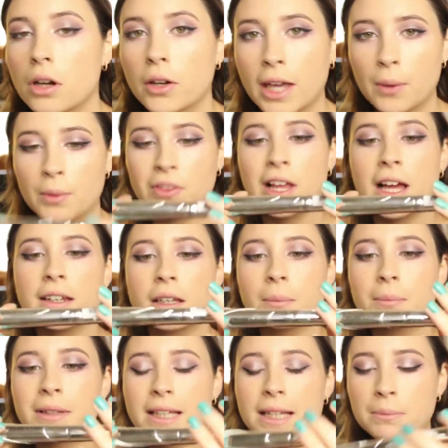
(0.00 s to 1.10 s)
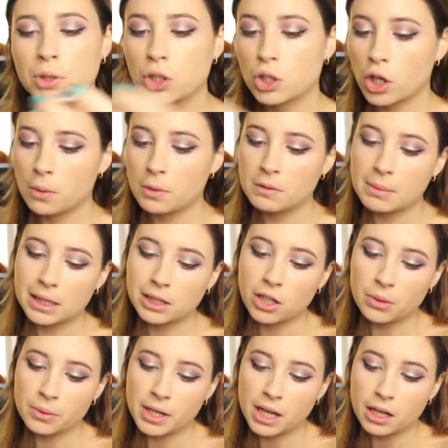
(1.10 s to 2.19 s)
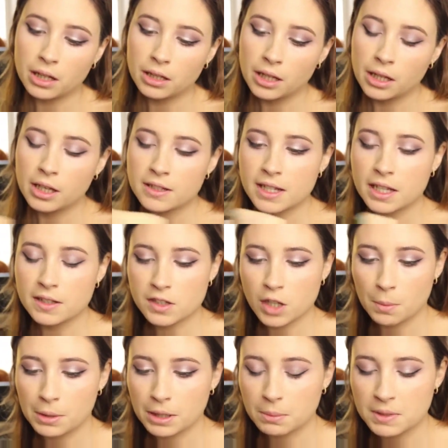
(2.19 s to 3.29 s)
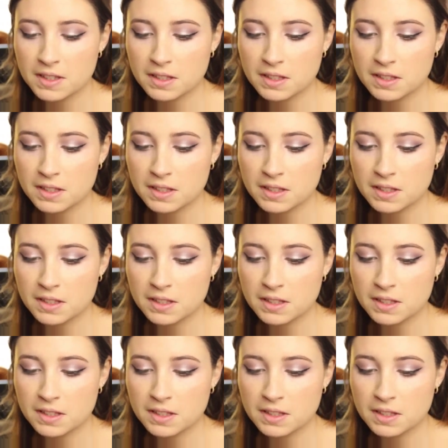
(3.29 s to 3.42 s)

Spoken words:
Okay, with liner complete, I'm going to go with my L'Oreal Telescopic